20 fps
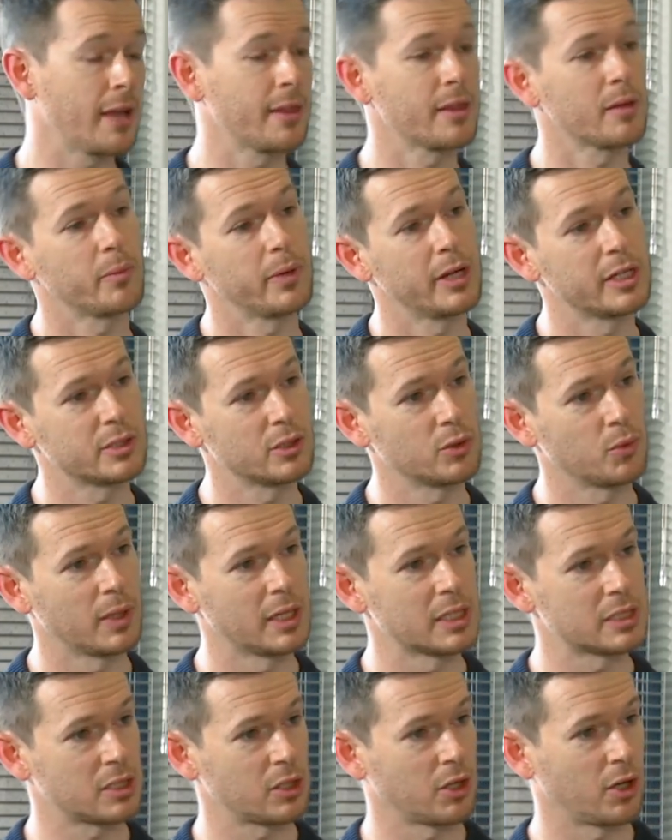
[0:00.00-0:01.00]
and the patient
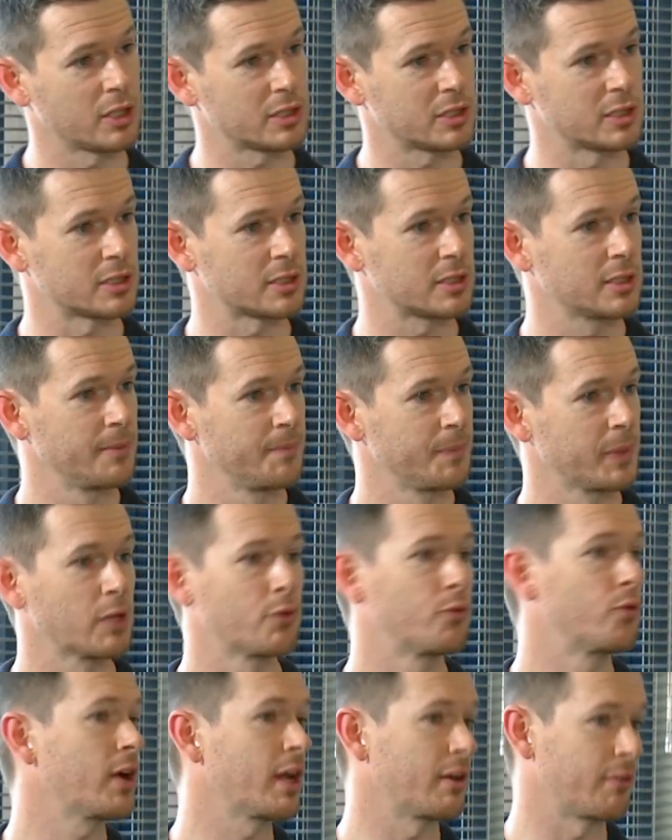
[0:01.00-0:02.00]
wears glasses
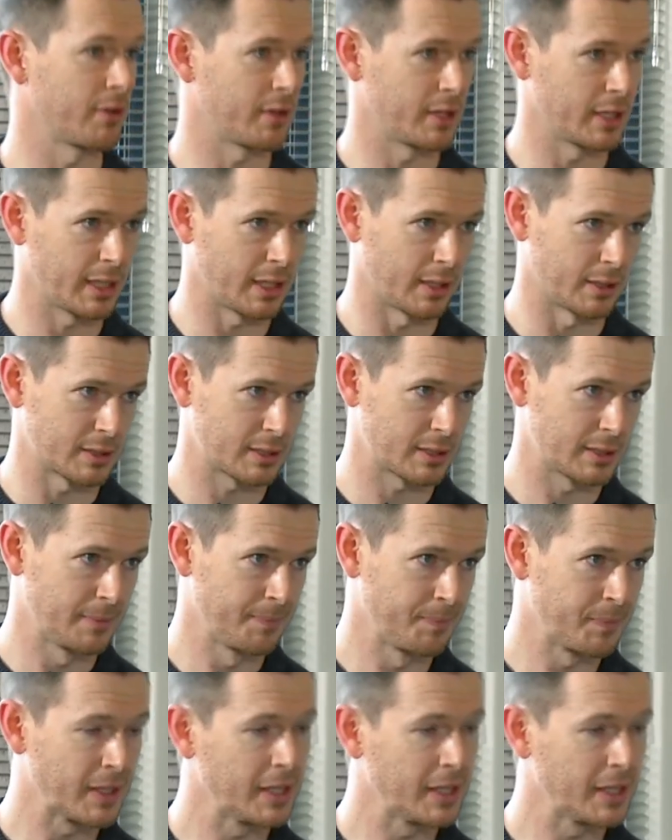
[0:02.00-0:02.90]
for everything else.